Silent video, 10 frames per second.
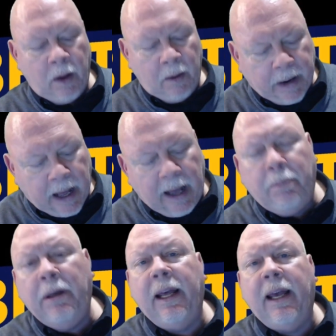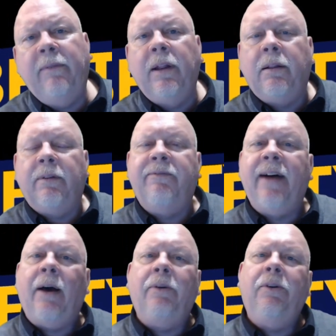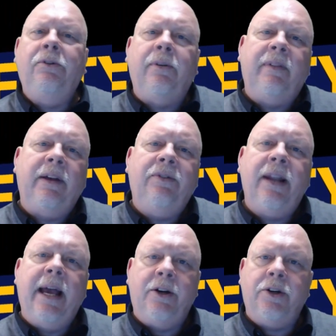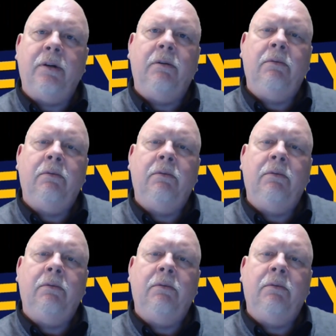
But I believe that the founders of this nation